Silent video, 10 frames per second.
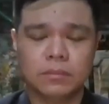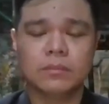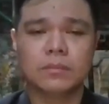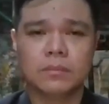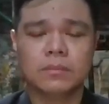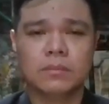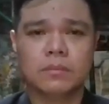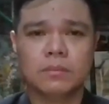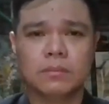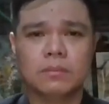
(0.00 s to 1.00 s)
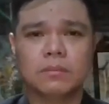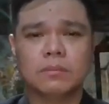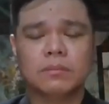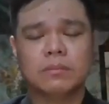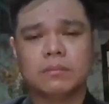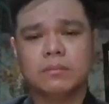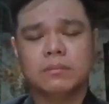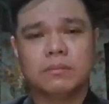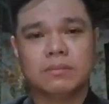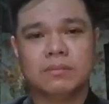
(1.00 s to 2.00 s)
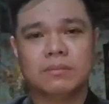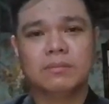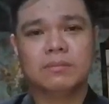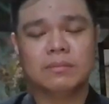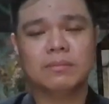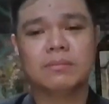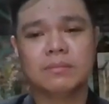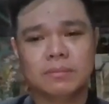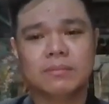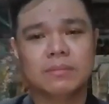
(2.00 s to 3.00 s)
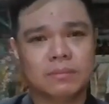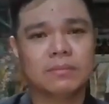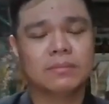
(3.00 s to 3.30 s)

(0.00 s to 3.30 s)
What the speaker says: The person shown says nothing.